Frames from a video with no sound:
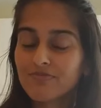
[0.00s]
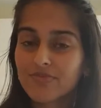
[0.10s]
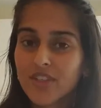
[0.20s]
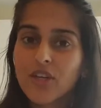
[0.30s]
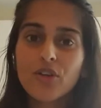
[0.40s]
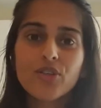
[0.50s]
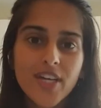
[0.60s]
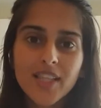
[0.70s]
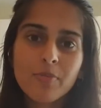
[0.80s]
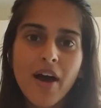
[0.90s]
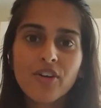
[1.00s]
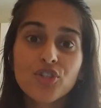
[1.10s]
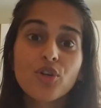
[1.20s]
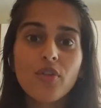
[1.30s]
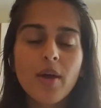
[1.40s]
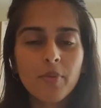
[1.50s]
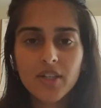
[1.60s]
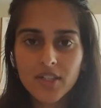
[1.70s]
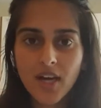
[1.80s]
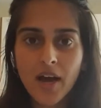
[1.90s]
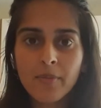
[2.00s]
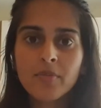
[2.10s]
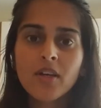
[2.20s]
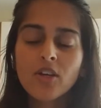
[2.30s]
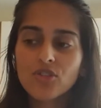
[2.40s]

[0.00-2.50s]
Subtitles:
take them out and show them a good time